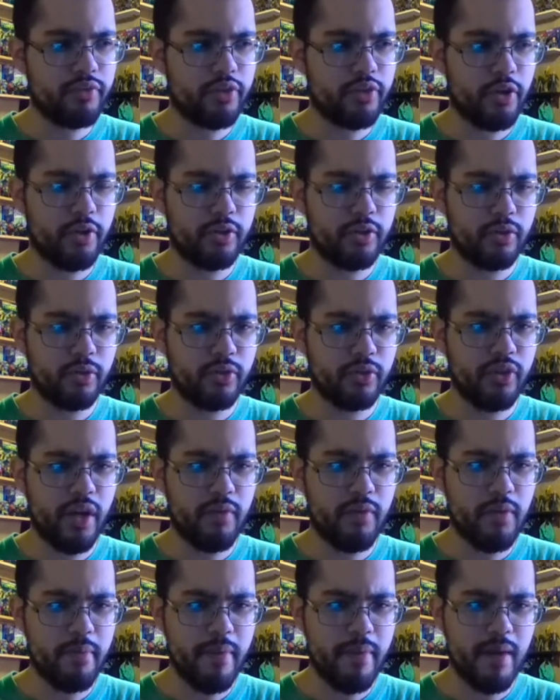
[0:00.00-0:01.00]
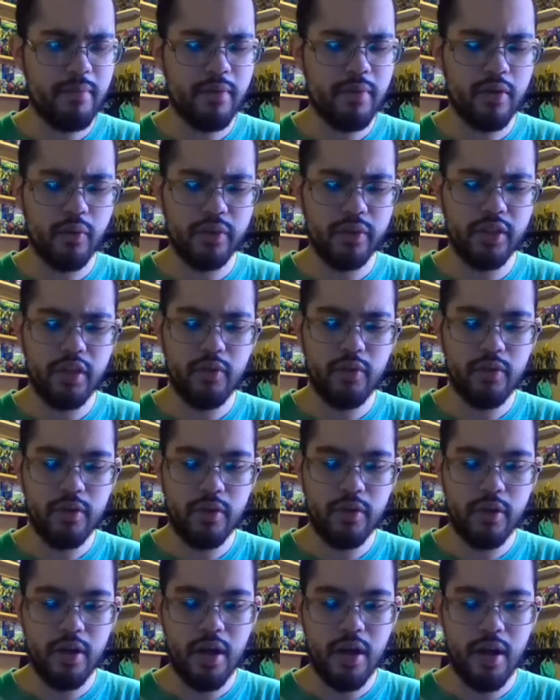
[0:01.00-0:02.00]
Turtles, I remember when
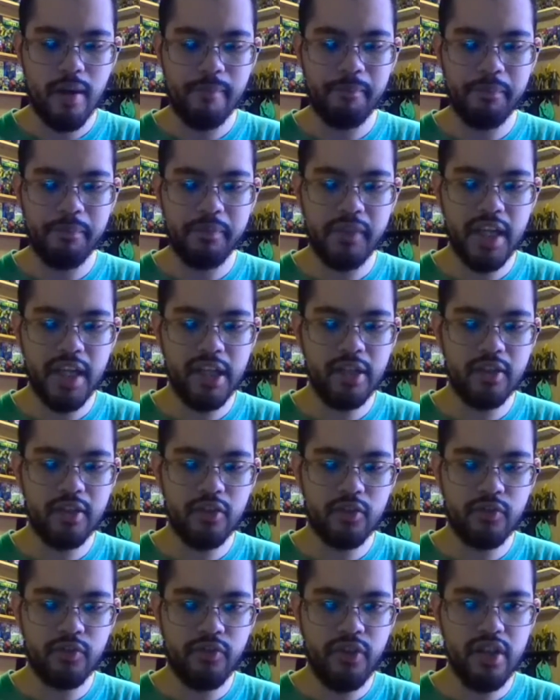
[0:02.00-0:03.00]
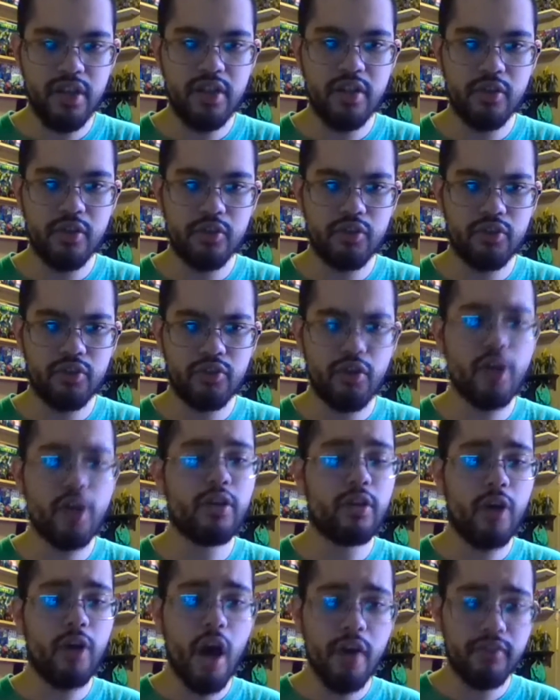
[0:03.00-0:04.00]
they figures
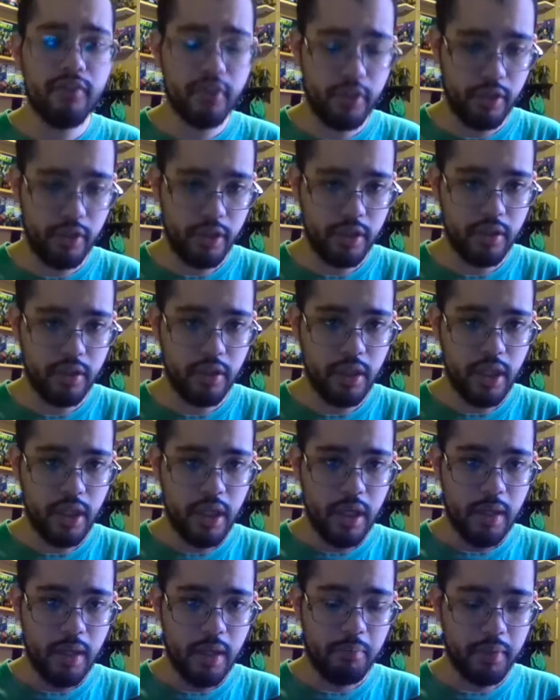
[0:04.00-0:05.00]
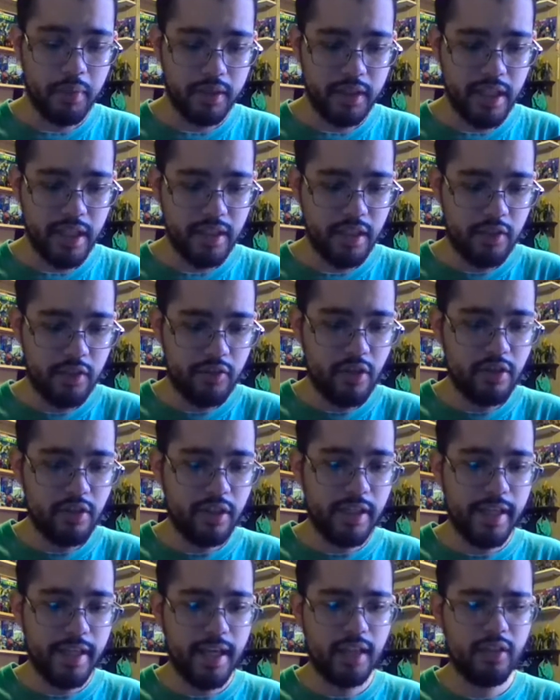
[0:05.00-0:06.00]
started off good, but then they
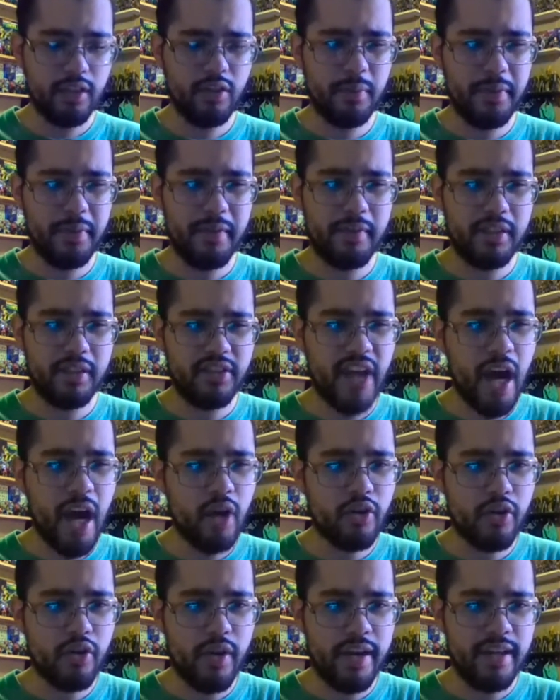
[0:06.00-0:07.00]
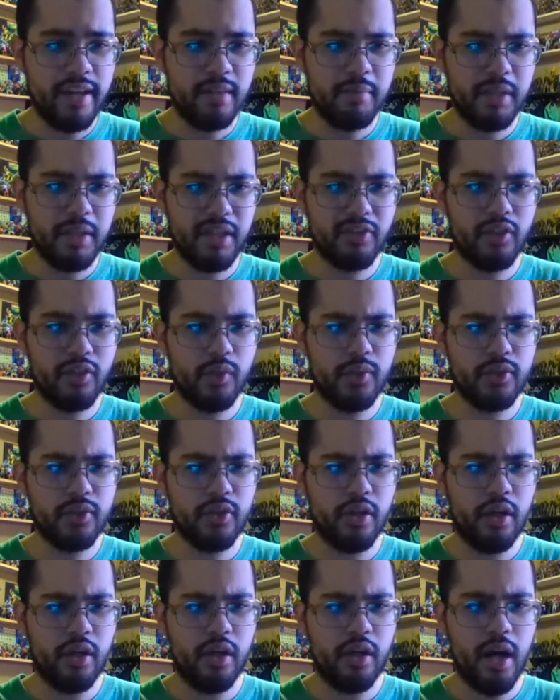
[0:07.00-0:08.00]
started to get a little bit of a downgrade because there was
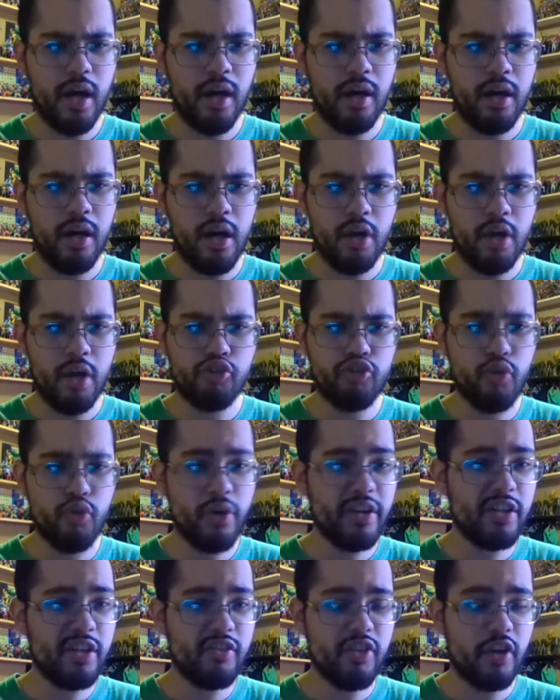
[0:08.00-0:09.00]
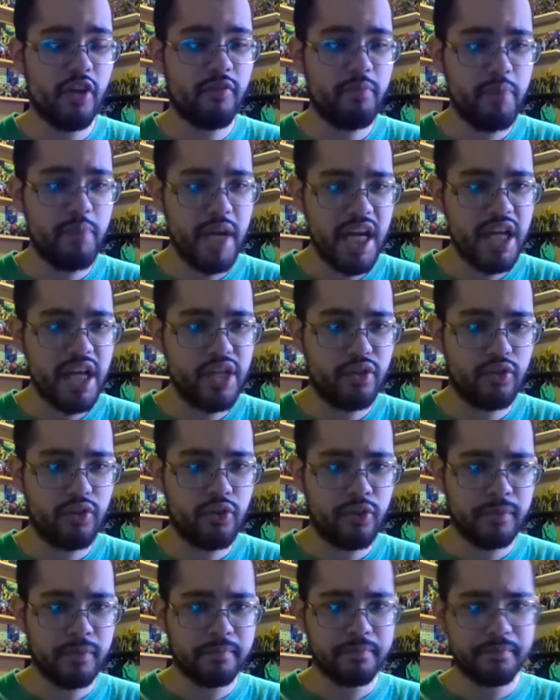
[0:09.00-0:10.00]
a shortage of
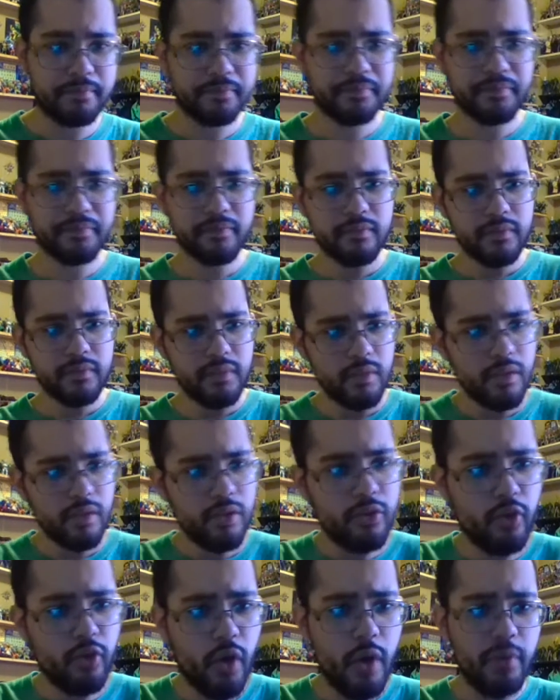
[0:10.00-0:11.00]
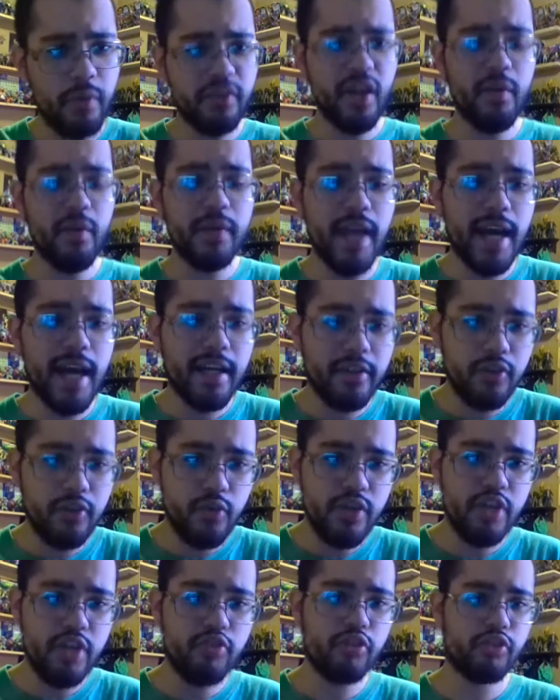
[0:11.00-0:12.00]
paint. So every time we got a
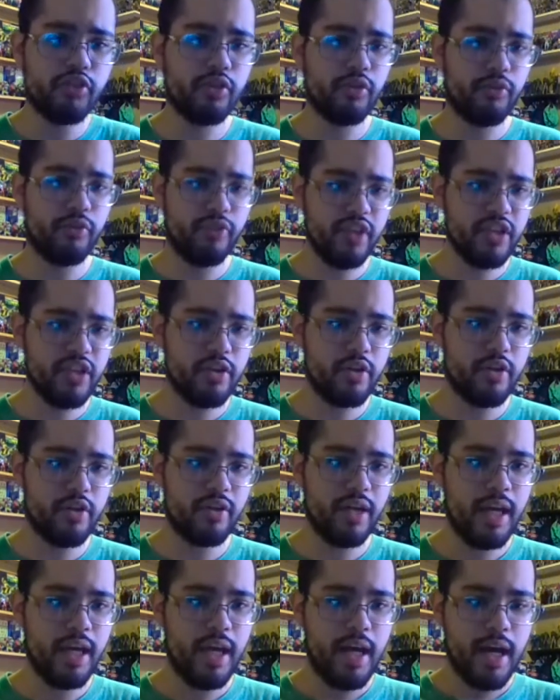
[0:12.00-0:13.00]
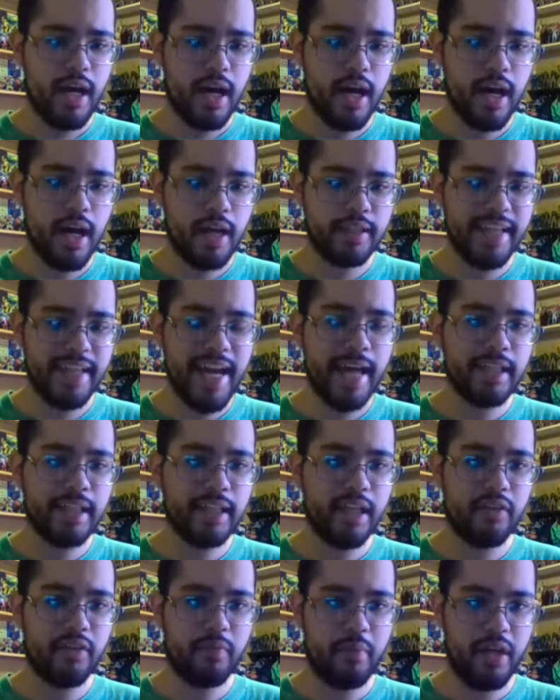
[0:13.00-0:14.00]
new Ninja Turtle figure, they had
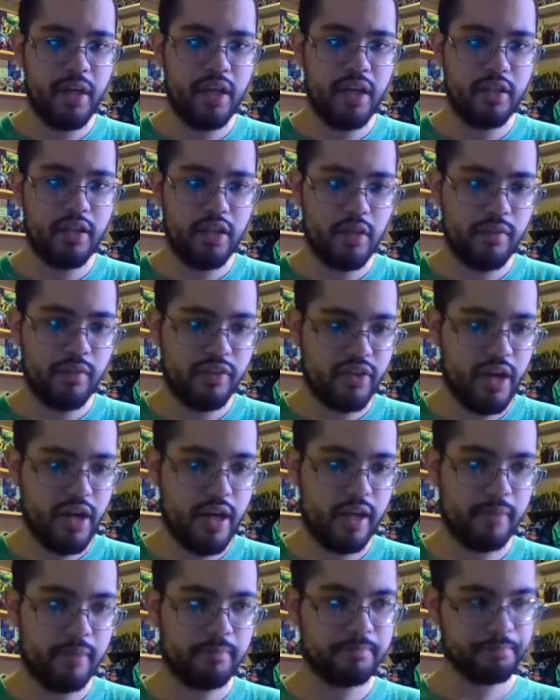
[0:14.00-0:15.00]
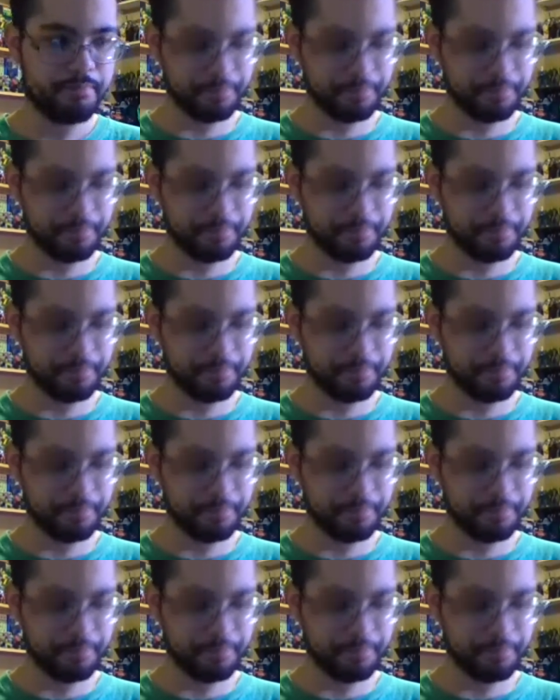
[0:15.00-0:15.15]
less paint every time.